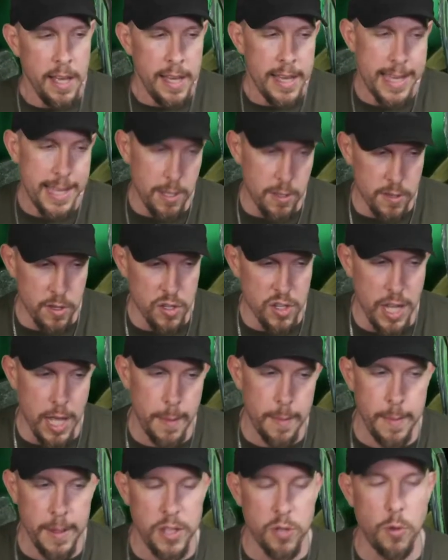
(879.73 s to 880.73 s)
Heals his
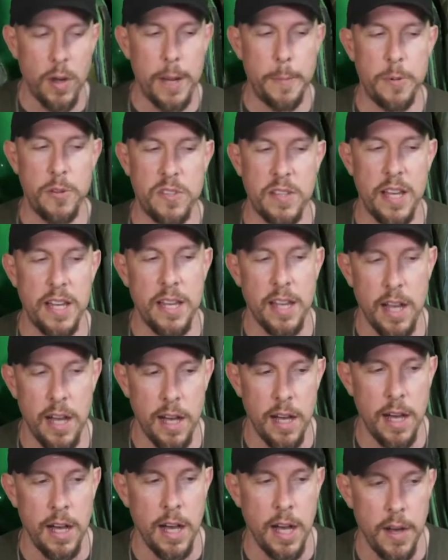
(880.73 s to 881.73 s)
champion by twenty percent uh,
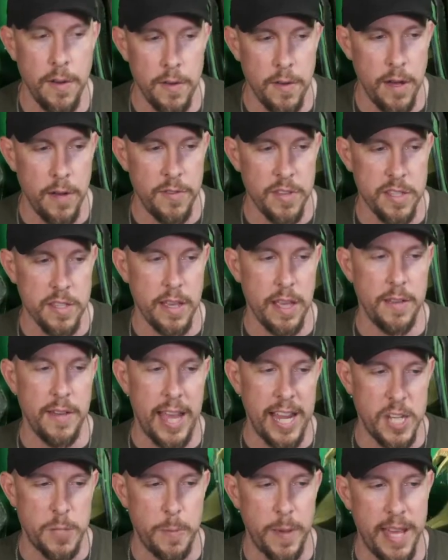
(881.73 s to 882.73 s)
of his
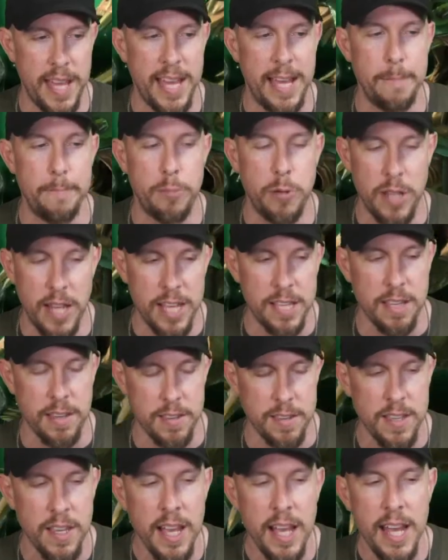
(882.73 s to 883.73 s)
H P and
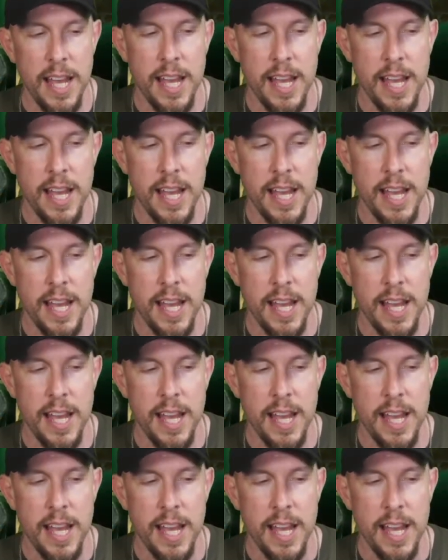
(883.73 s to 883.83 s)
places